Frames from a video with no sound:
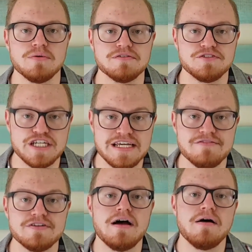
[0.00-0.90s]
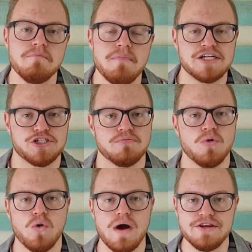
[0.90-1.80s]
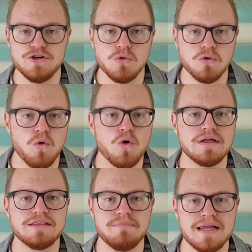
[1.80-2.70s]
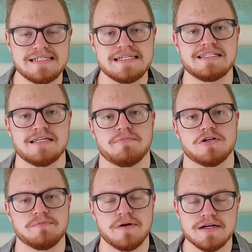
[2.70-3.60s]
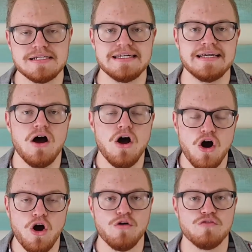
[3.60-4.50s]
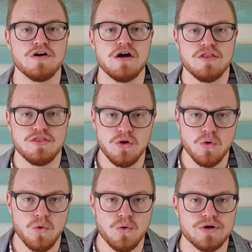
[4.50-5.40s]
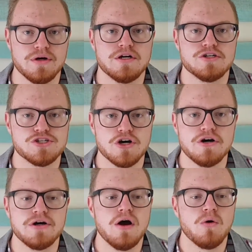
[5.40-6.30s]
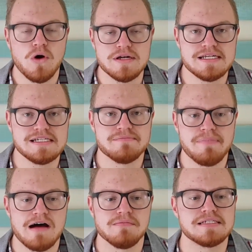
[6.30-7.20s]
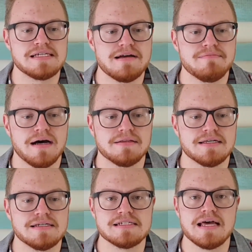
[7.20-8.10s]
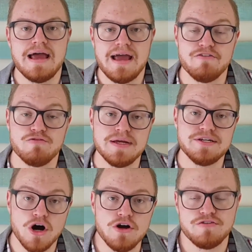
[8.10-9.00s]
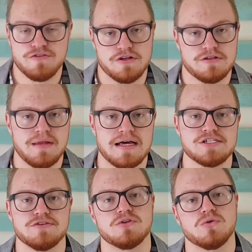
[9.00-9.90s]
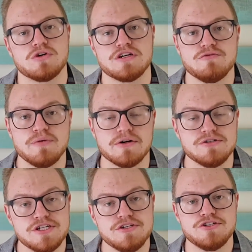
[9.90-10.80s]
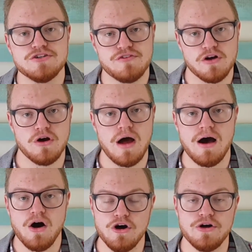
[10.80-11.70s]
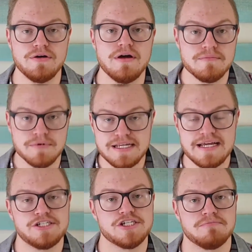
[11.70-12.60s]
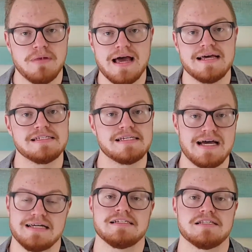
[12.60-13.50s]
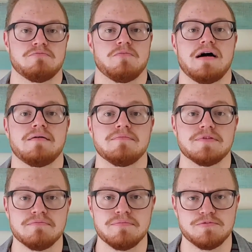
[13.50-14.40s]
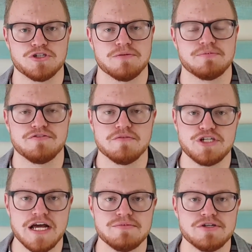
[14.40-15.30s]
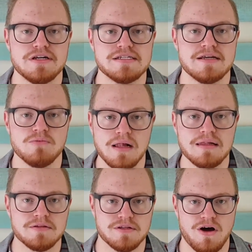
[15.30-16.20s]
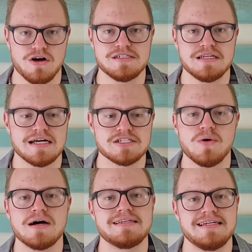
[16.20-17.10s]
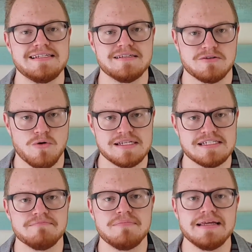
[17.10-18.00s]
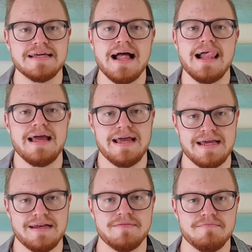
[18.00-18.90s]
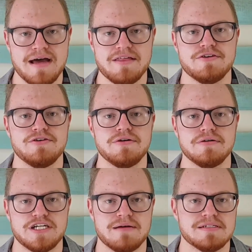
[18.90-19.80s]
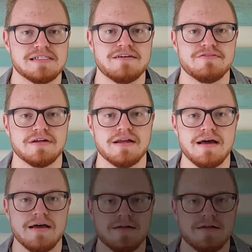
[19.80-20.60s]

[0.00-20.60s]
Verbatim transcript: You will achieve much more and you will walk in the blessings and prosperity of the Lord. So, what does the Bible say about this? If we don't follow the plans of the Lord and if we continue to follow our own pretentious plans, as um, the scripture from James earlier said, well, the answer lies quite, quite simply in Matthew chapter 7.